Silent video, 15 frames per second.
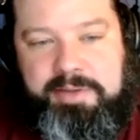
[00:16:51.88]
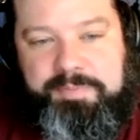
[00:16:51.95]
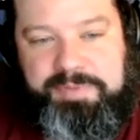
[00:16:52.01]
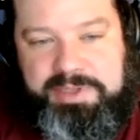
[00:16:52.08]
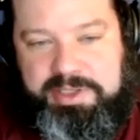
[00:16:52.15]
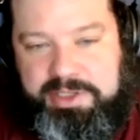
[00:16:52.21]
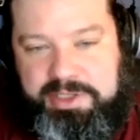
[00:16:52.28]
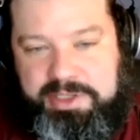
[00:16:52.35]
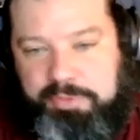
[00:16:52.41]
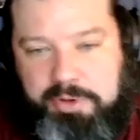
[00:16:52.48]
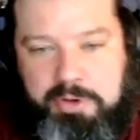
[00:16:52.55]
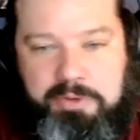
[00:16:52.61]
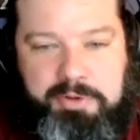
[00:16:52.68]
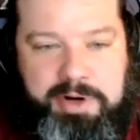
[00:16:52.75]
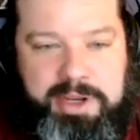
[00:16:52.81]
to this
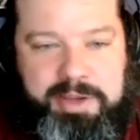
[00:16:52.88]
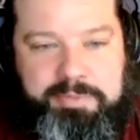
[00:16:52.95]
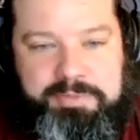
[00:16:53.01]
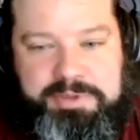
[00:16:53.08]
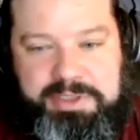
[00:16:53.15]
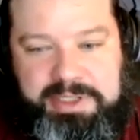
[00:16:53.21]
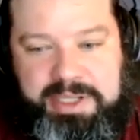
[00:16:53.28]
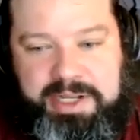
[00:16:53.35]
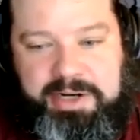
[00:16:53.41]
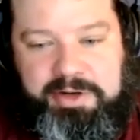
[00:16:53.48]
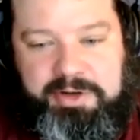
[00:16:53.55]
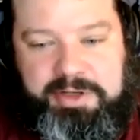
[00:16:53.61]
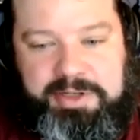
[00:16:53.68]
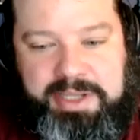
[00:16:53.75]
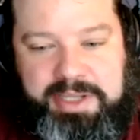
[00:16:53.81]
program to get a
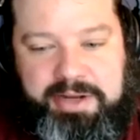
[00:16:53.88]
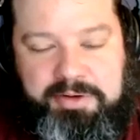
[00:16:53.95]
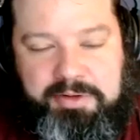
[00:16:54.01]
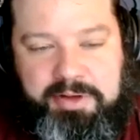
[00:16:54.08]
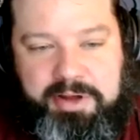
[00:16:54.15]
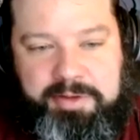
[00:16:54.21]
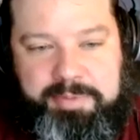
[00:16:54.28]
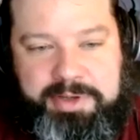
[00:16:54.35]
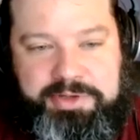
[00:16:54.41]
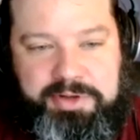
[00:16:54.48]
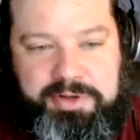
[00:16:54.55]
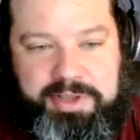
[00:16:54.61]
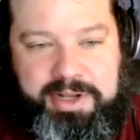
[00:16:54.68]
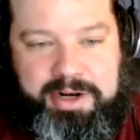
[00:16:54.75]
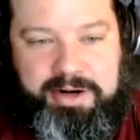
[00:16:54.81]
good handle on, make
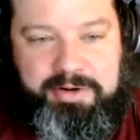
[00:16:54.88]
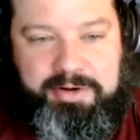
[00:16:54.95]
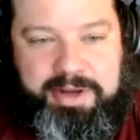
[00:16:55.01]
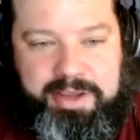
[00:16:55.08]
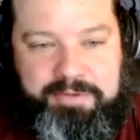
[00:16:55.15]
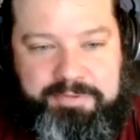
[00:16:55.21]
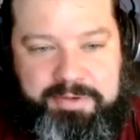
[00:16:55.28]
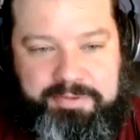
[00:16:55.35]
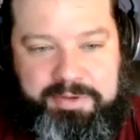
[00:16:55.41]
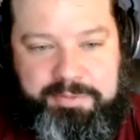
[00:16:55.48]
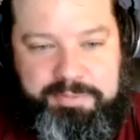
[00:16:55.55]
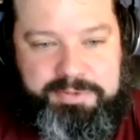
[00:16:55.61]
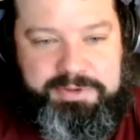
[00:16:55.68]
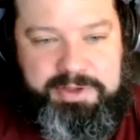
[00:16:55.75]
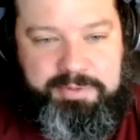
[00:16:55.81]
sure that I don't have
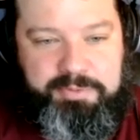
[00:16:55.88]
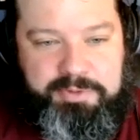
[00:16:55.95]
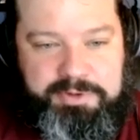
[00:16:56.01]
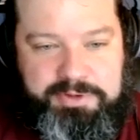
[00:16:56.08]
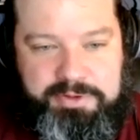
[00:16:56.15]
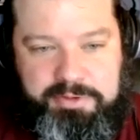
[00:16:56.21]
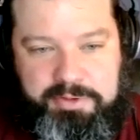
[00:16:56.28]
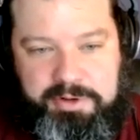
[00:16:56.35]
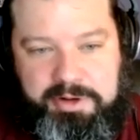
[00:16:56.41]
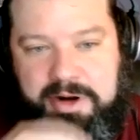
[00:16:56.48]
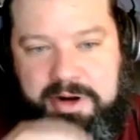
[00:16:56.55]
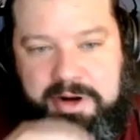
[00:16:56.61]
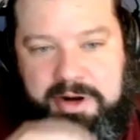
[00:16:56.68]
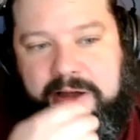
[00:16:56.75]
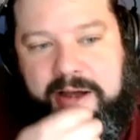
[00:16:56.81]
50% more sewer.
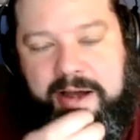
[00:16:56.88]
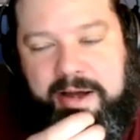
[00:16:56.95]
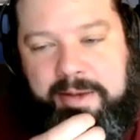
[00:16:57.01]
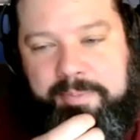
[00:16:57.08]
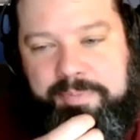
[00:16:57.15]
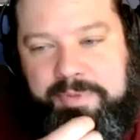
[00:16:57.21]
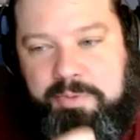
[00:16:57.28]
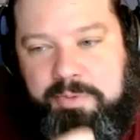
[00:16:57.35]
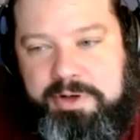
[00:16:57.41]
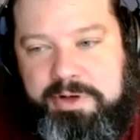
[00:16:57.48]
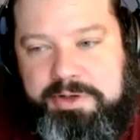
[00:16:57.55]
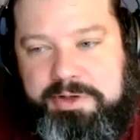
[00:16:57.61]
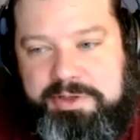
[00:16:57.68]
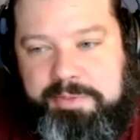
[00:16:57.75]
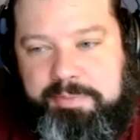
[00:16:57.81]
What
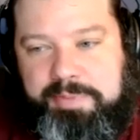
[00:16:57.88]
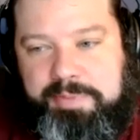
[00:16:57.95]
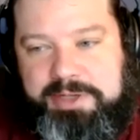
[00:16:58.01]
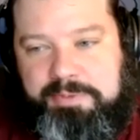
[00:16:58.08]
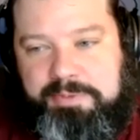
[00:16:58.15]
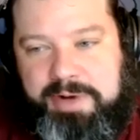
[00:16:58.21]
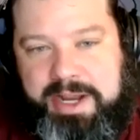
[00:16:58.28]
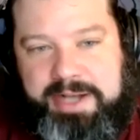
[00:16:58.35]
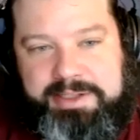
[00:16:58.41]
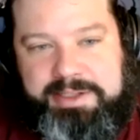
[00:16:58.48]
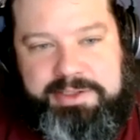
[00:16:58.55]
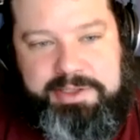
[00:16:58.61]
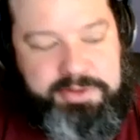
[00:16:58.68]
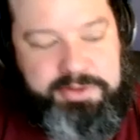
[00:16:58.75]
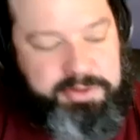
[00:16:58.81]
are some best
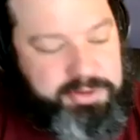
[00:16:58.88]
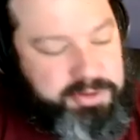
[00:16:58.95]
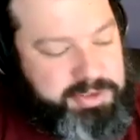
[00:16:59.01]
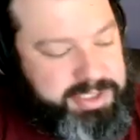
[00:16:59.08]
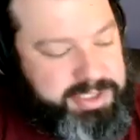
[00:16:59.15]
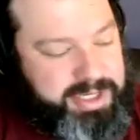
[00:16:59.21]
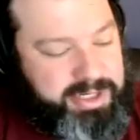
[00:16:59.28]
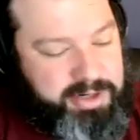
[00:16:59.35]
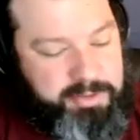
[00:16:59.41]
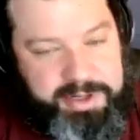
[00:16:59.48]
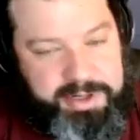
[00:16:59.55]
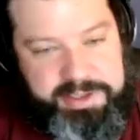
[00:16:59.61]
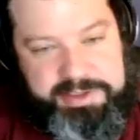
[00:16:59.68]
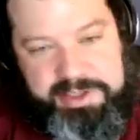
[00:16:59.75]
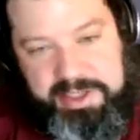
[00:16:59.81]
practices or good
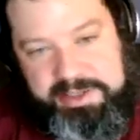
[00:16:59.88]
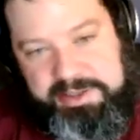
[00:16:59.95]
takeaways that